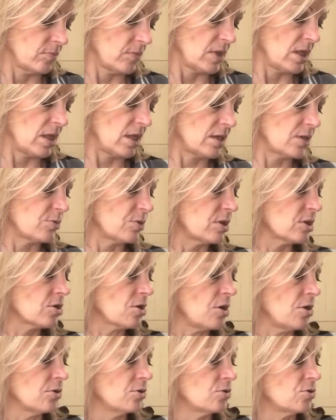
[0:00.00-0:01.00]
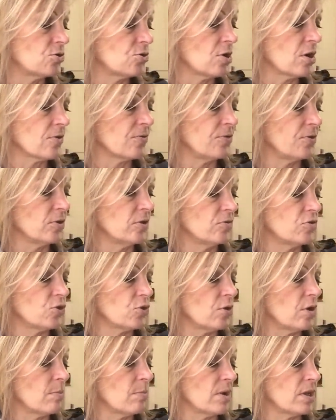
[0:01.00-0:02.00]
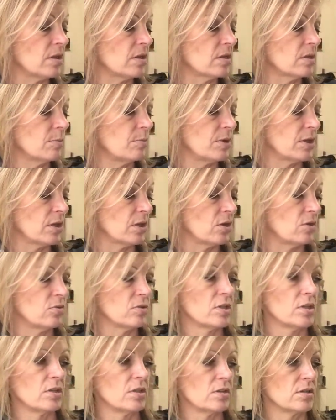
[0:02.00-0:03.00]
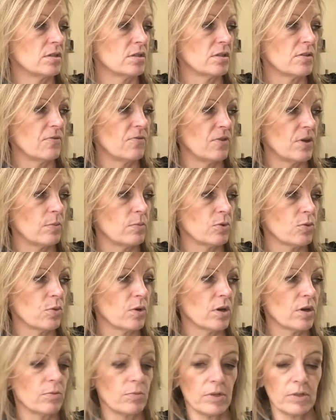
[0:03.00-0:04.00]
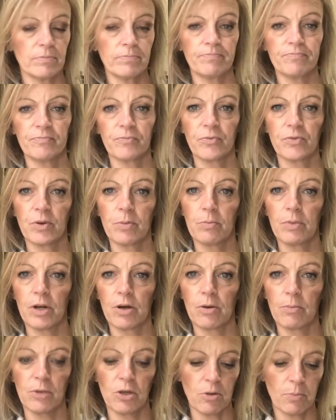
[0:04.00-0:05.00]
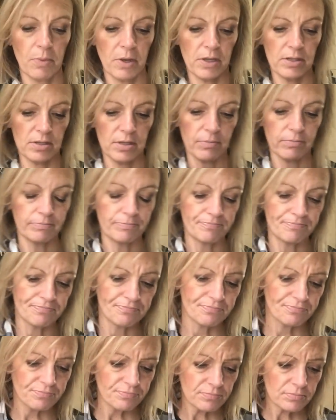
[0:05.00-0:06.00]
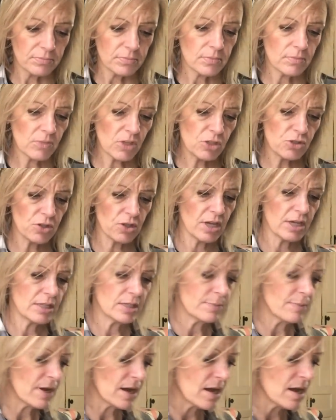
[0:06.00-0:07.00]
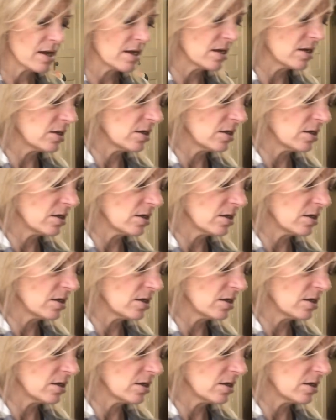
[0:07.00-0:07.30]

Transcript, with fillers: and that's what it's called, Truck Full of Joy Monthly Pillows, and this is the February one from Buttermilk Basin. So that's my